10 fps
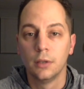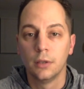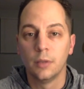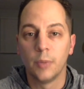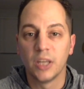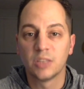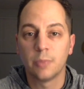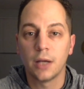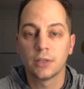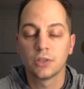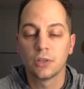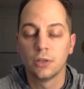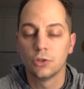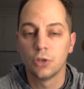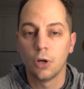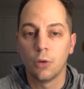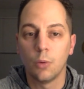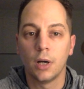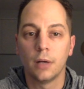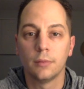the best box.
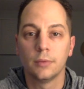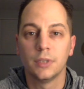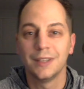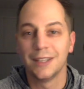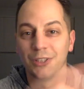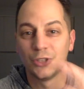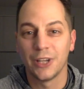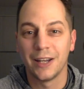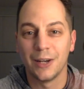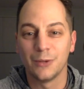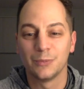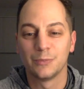So, let's check it out.